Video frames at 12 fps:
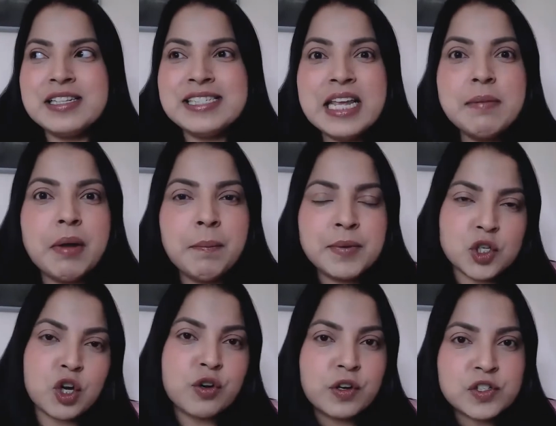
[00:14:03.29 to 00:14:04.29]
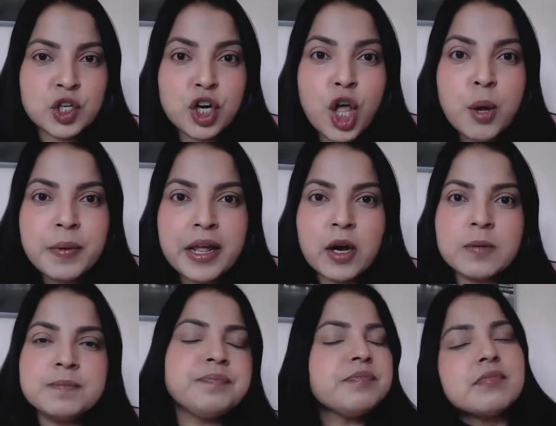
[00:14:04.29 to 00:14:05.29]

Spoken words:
team members across the globe now